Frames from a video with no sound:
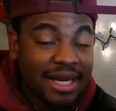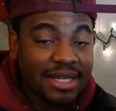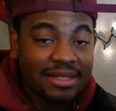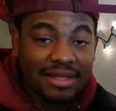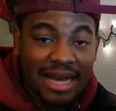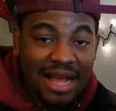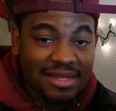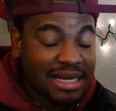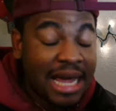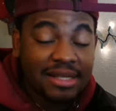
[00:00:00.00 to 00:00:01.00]
My nigga, it's
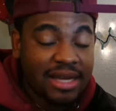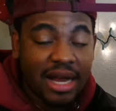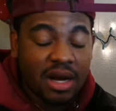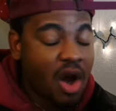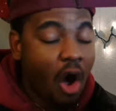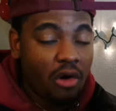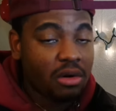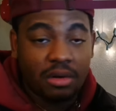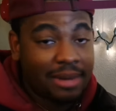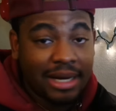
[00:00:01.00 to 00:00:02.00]
Alaska. It's getting
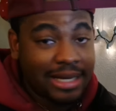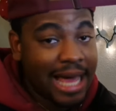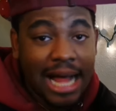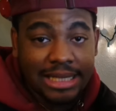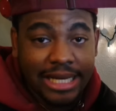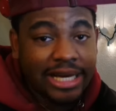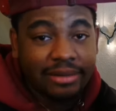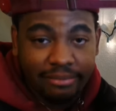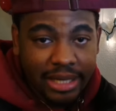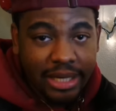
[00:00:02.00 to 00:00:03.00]
colder by the
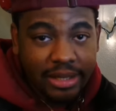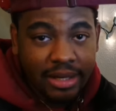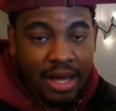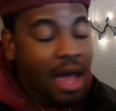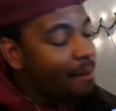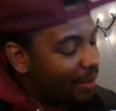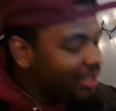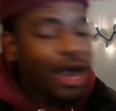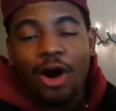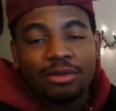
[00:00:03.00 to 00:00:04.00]
goddamn minute.
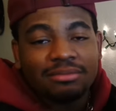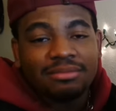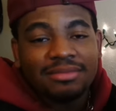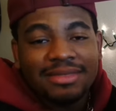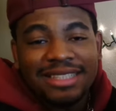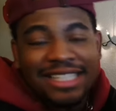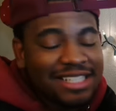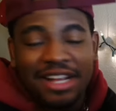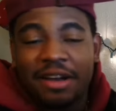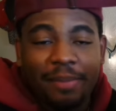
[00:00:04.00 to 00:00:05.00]
But yo, this
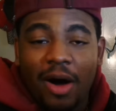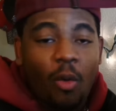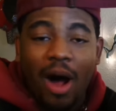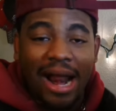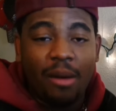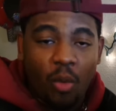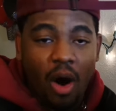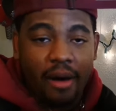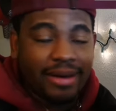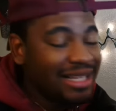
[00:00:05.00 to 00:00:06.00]
is not about what I'm
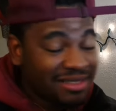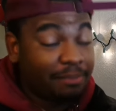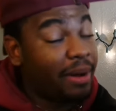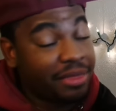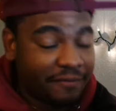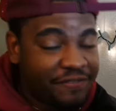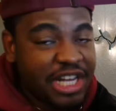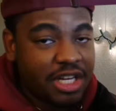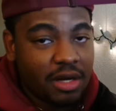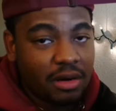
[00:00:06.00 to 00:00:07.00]
wearing. It's about the
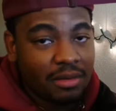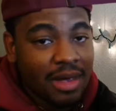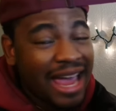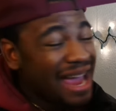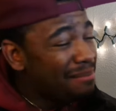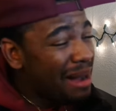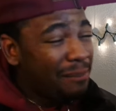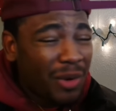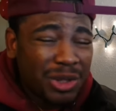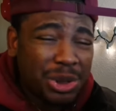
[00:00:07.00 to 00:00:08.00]
video. And
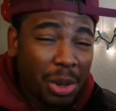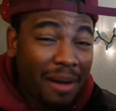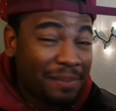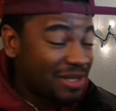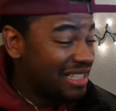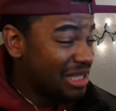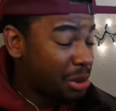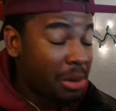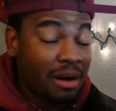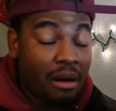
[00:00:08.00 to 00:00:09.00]
my boy dropped a diss
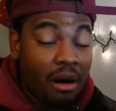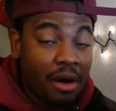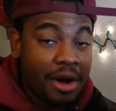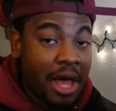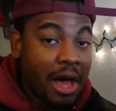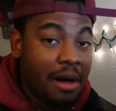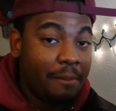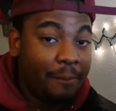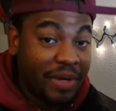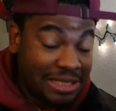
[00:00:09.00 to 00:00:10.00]
track on
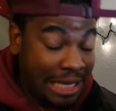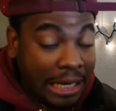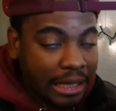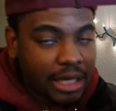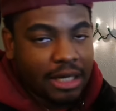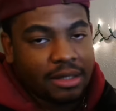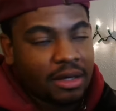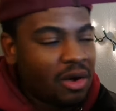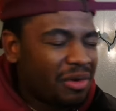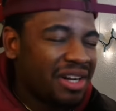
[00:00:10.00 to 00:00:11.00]

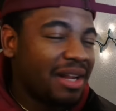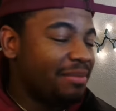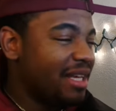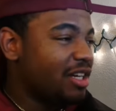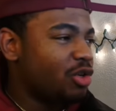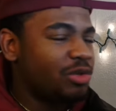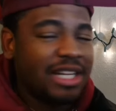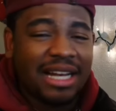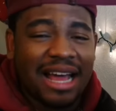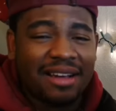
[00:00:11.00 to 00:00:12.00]
Bazinga, one of them niggas who
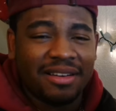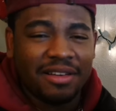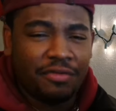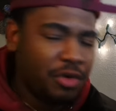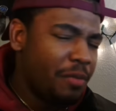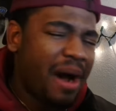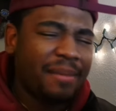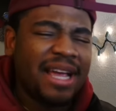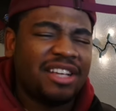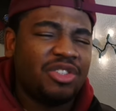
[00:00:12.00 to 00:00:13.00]
did like if you
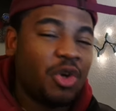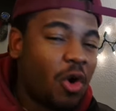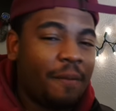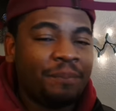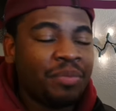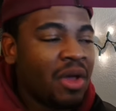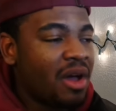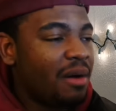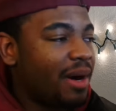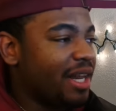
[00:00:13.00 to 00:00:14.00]
probably guys know him
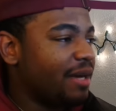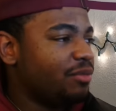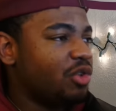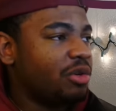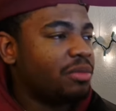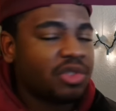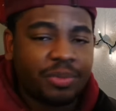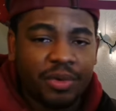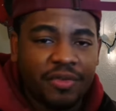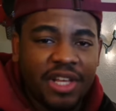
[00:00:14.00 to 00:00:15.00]
about him doing multiple